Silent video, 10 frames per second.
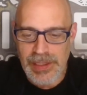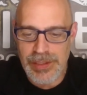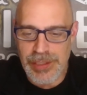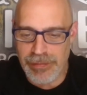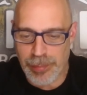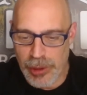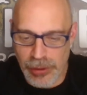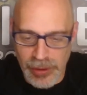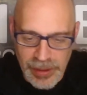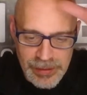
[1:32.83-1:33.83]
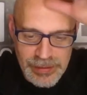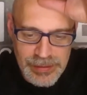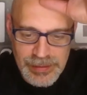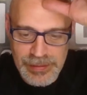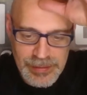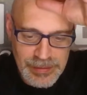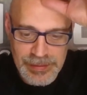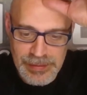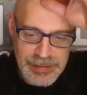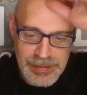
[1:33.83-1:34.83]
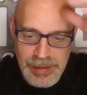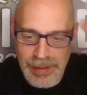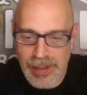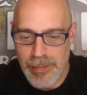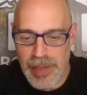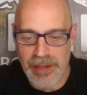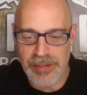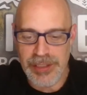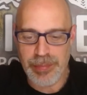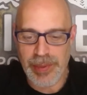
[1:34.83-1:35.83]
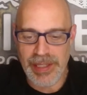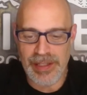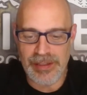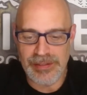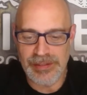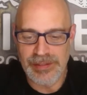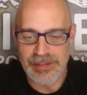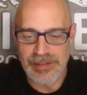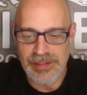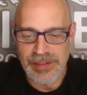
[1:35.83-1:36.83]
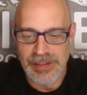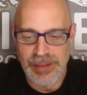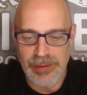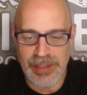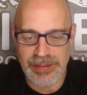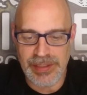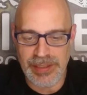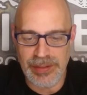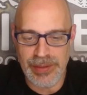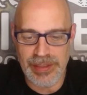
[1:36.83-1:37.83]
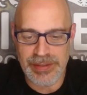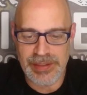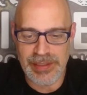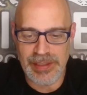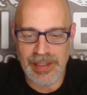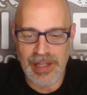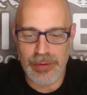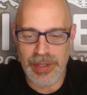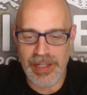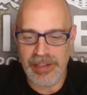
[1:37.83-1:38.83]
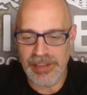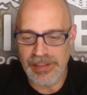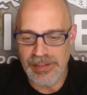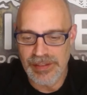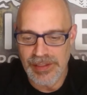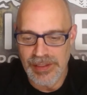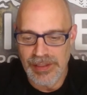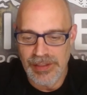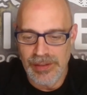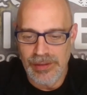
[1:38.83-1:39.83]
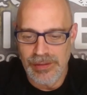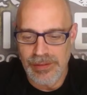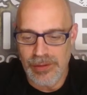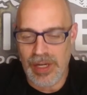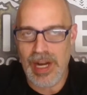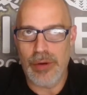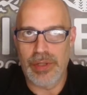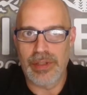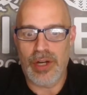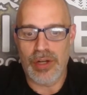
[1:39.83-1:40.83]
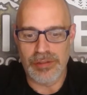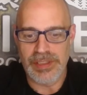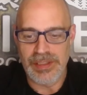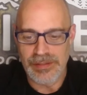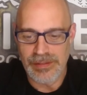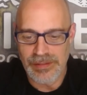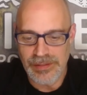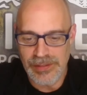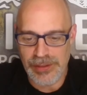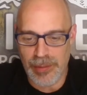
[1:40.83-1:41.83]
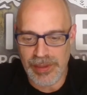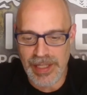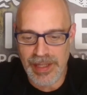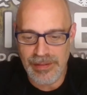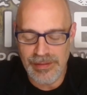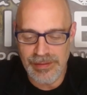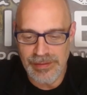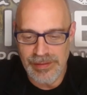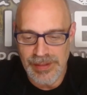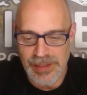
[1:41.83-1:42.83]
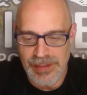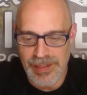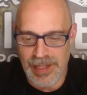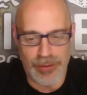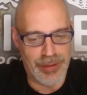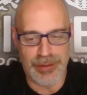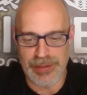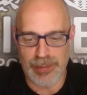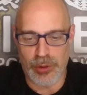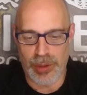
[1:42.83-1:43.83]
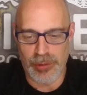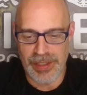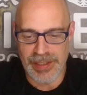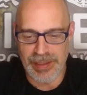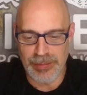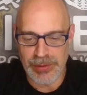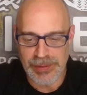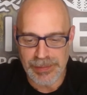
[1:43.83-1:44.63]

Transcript: Jeff Brewer. Barrett LaChapelle. Who else is here? Howard Haley. Or Howard Hawley. Sorry about that. Everyone knows I'm horrible at names.